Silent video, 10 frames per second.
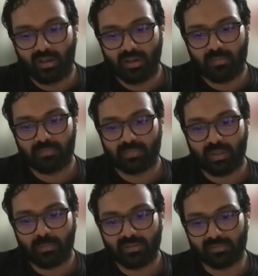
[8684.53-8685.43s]

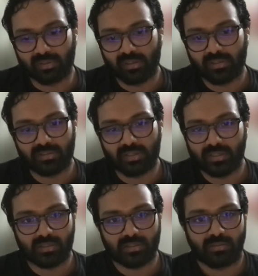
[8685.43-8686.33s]
I mean,
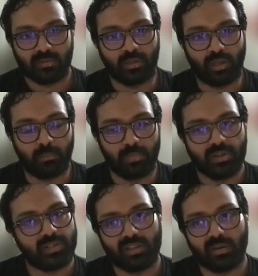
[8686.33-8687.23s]
it's just
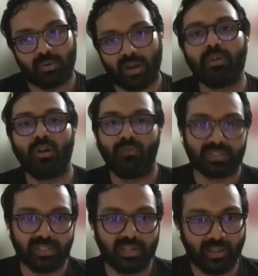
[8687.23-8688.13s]
numbers at that point. I mean,
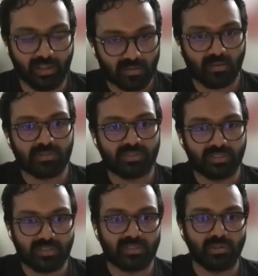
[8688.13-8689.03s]
obviously, like,
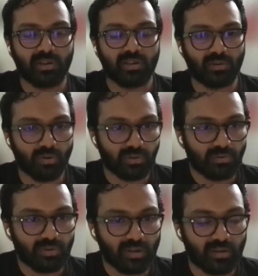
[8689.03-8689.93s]
since it's you and I know
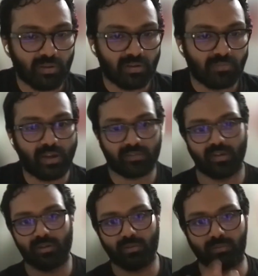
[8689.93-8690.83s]
you and the
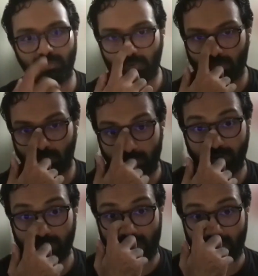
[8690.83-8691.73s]
fact that you
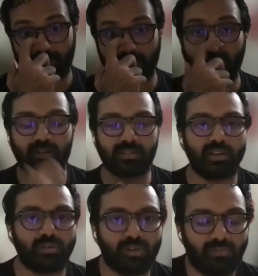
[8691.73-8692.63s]
always have
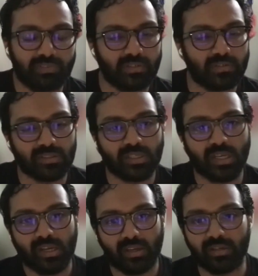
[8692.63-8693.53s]
interesting conversations
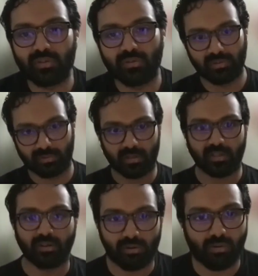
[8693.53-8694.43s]
and you will
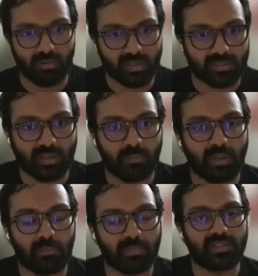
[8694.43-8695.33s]
continue to do this,
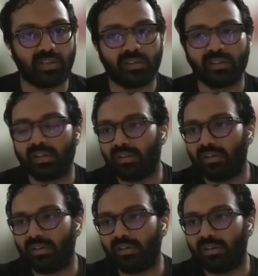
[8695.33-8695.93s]
I'm guessing.